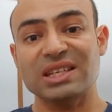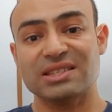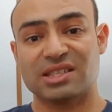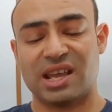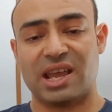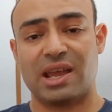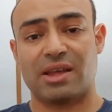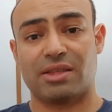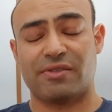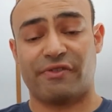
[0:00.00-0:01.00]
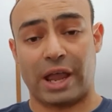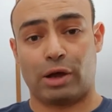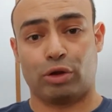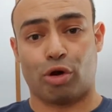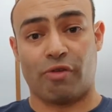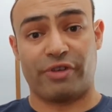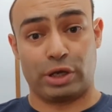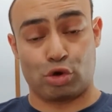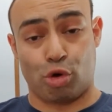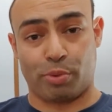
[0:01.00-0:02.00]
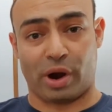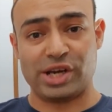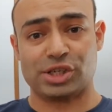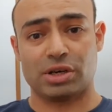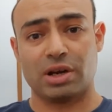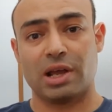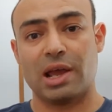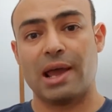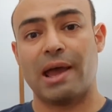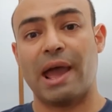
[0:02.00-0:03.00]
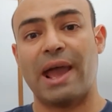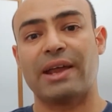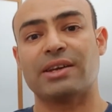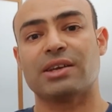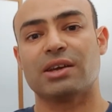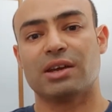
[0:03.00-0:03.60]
tear the veil of incorporation, and